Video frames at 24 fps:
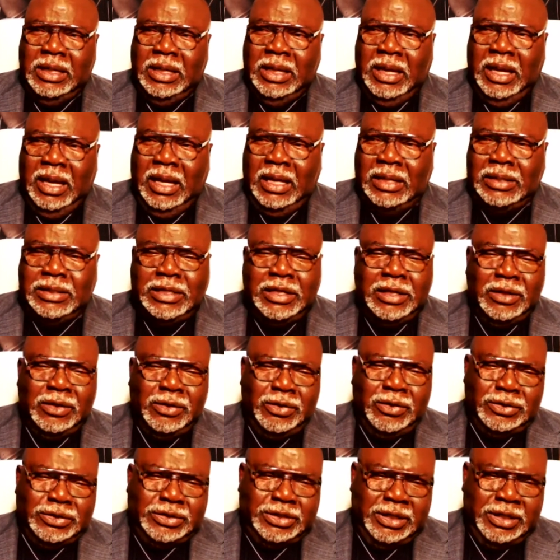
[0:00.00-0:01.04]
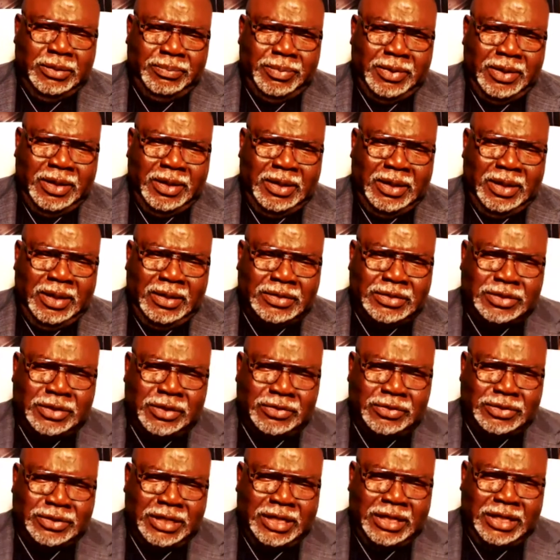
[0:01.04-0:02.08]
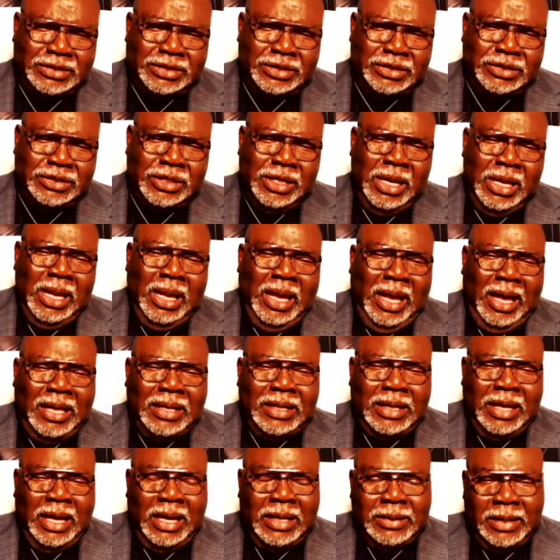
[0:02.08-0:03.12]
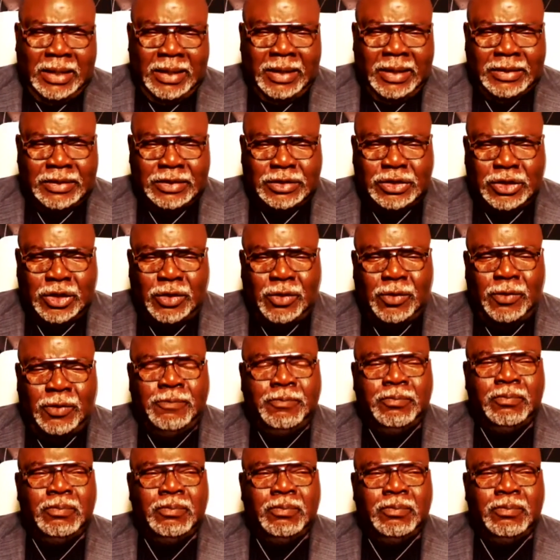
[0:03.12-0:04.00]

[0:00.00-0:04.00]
Dealership Associations. And so